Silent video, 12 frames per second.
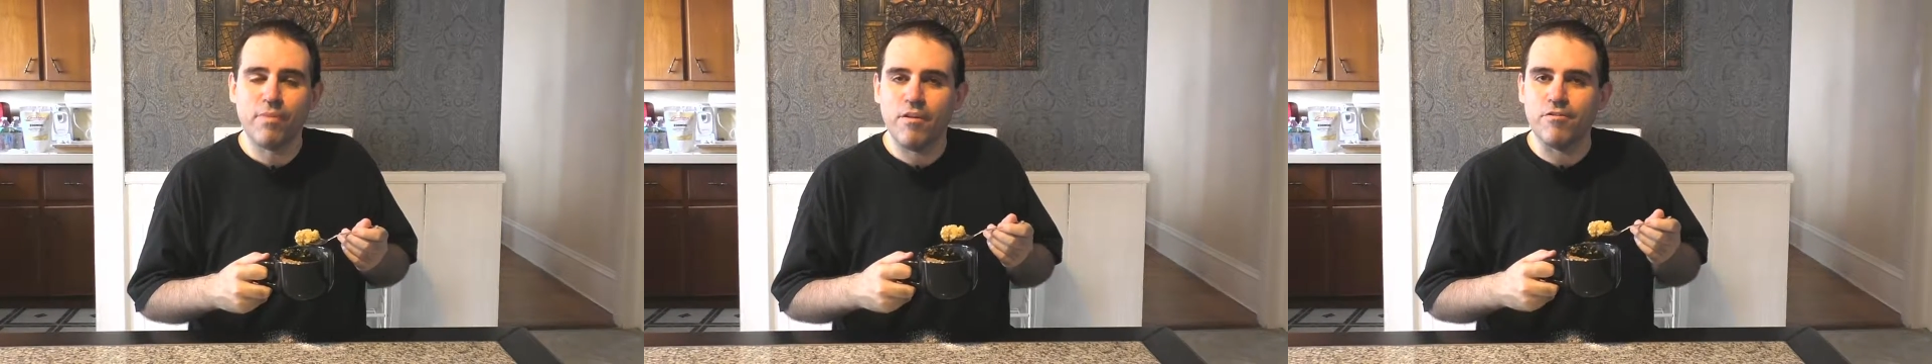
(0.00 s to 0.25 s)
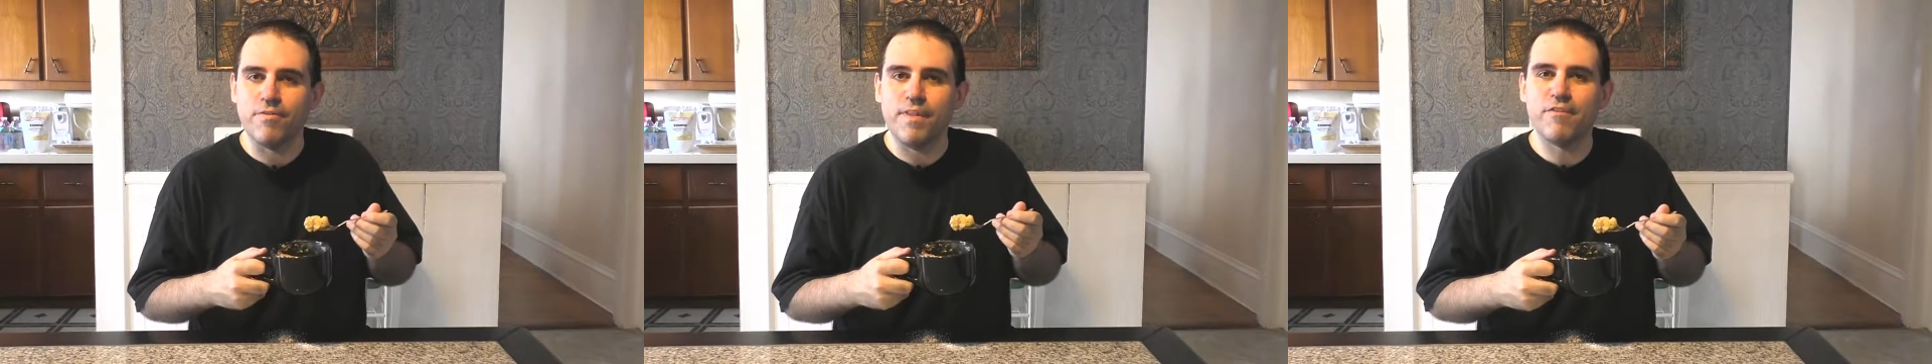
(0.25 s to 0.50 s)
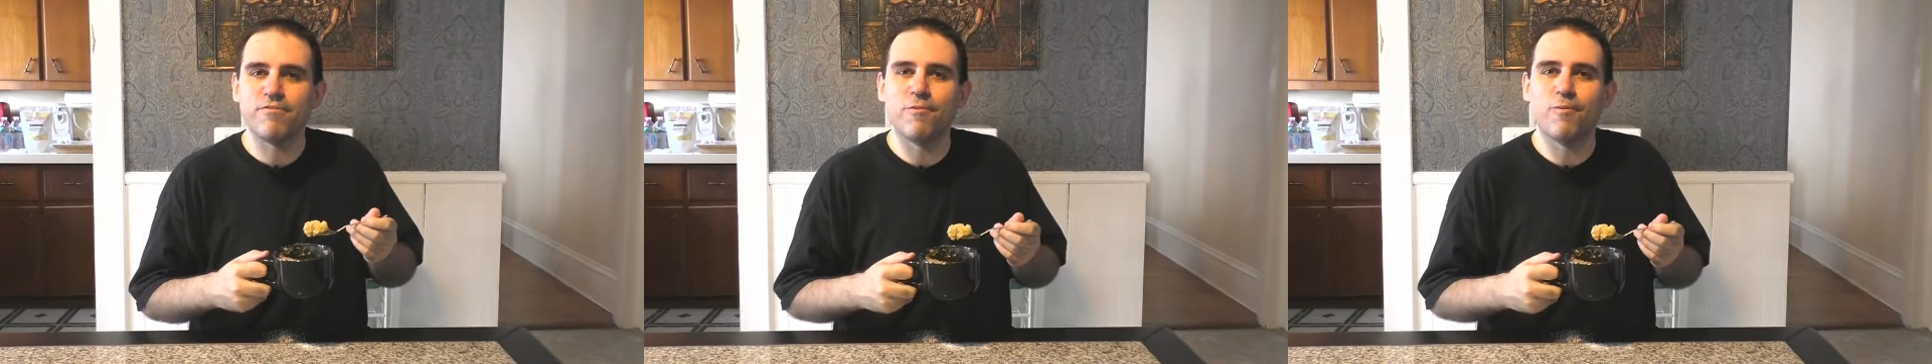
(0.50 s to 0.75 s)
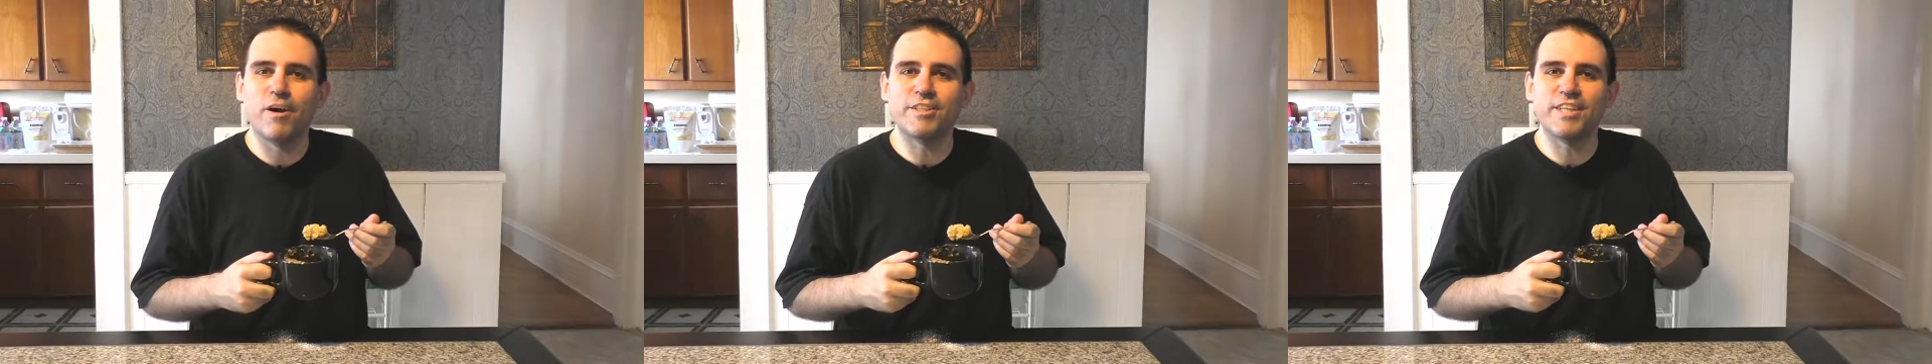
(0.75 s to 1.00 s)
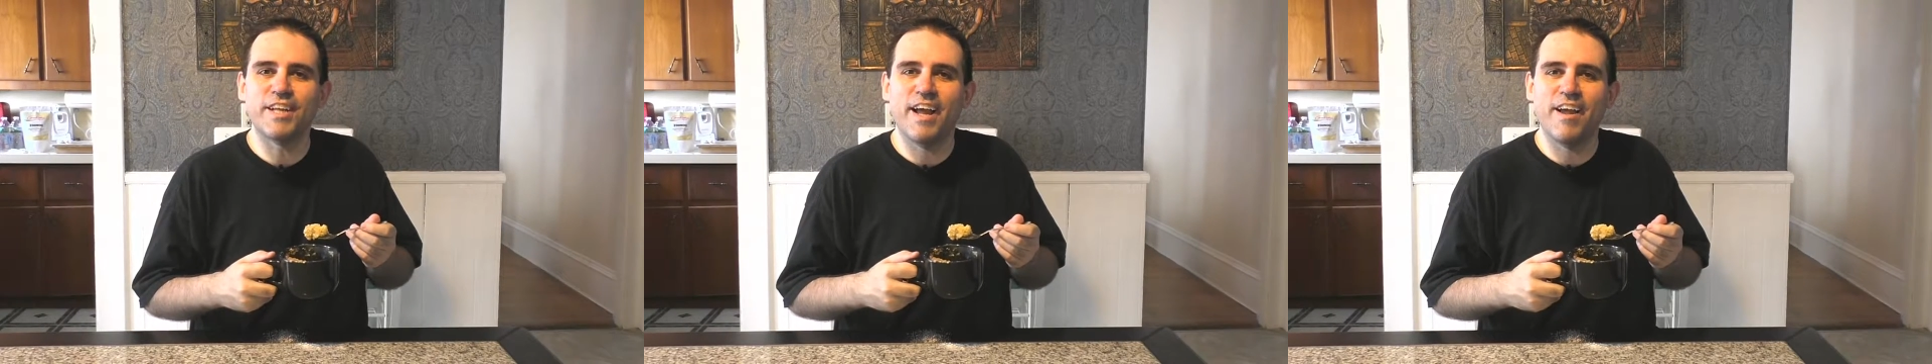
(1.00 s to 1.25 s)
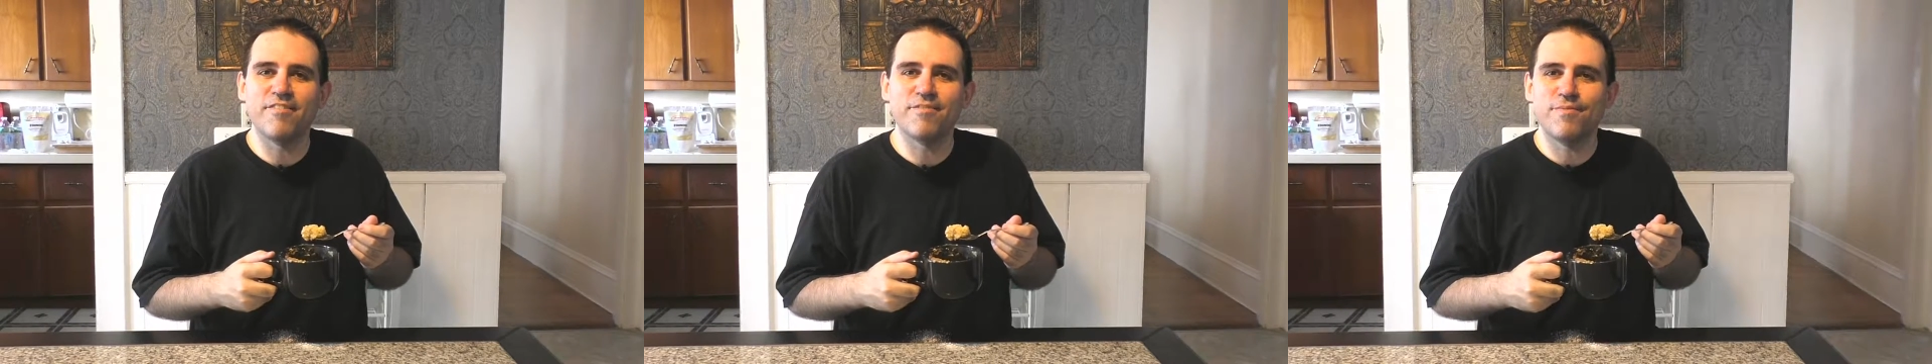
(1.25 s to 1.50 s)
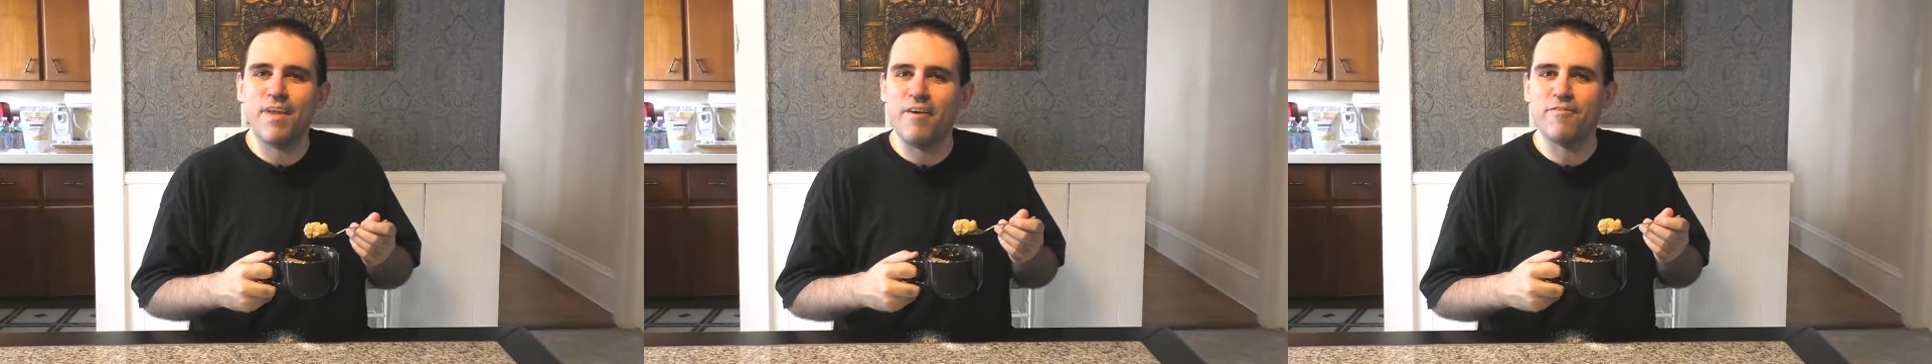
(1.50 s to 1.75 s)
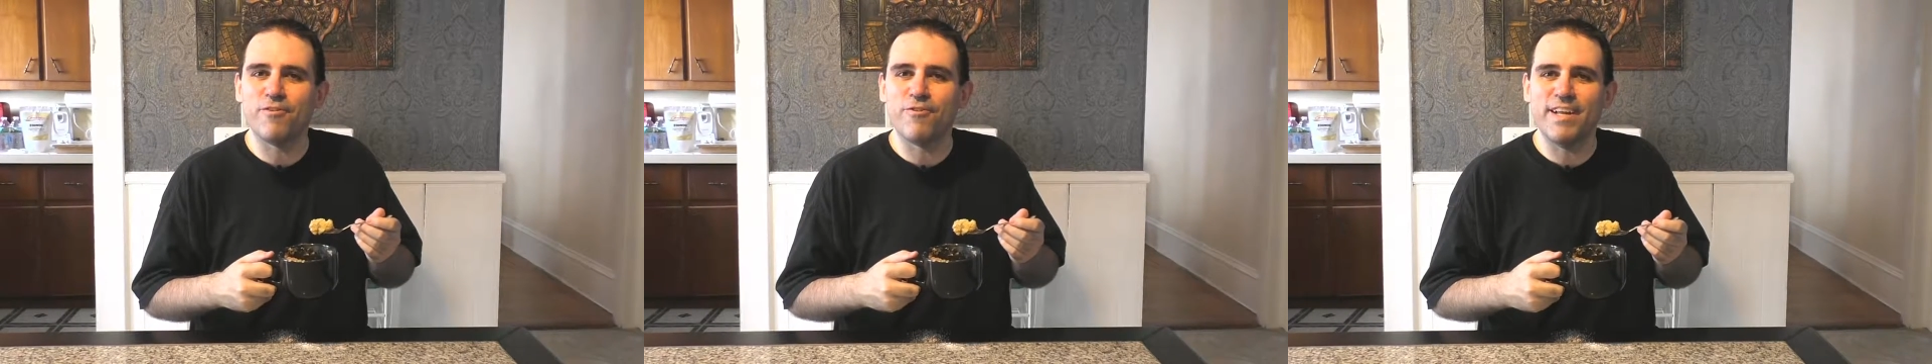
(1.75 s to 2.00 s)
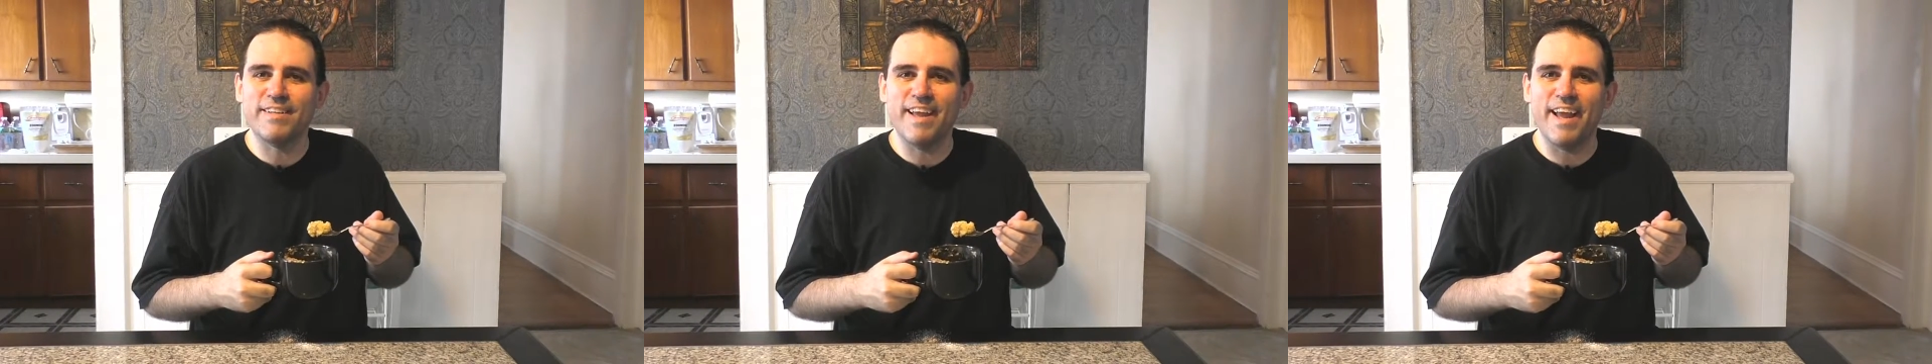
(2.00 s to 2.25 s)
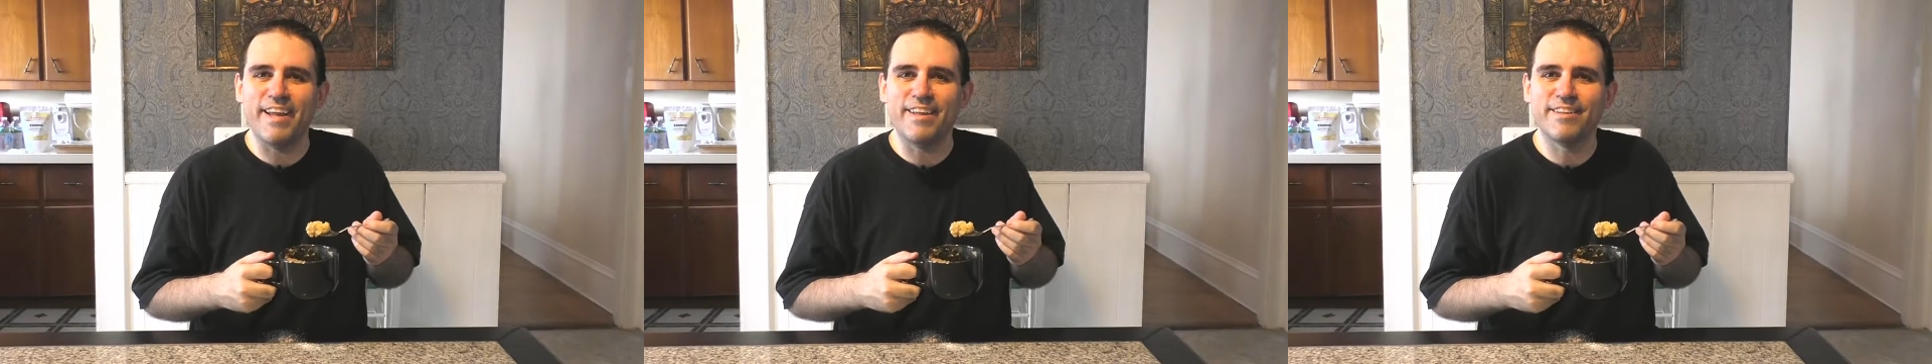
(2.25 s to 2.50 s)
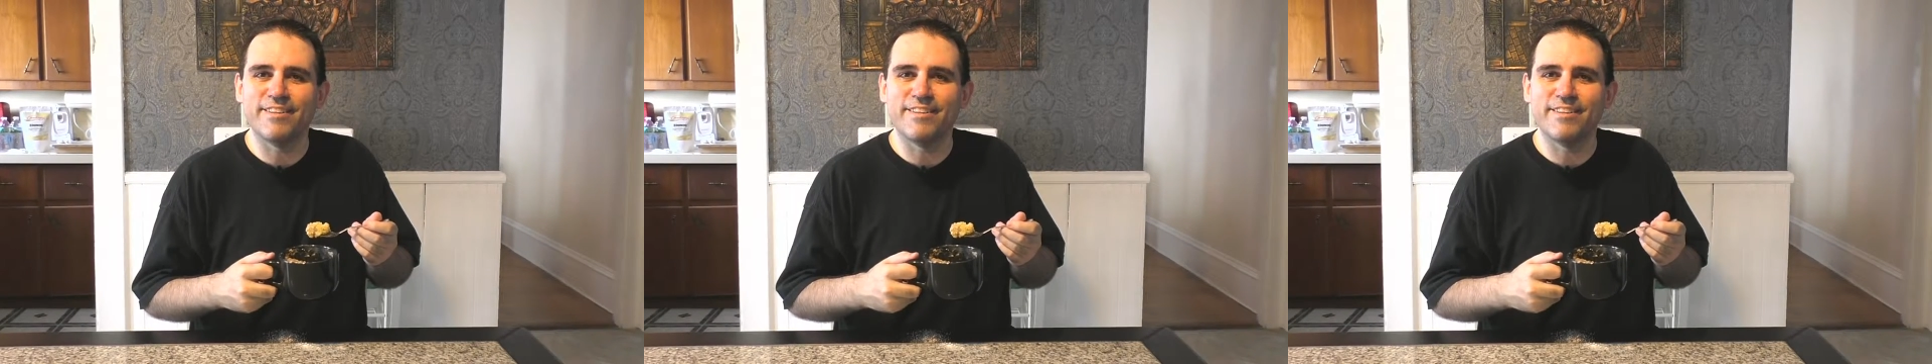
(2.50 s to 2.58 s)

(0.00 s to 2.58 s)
So thanks for watching, guys. Have a great day.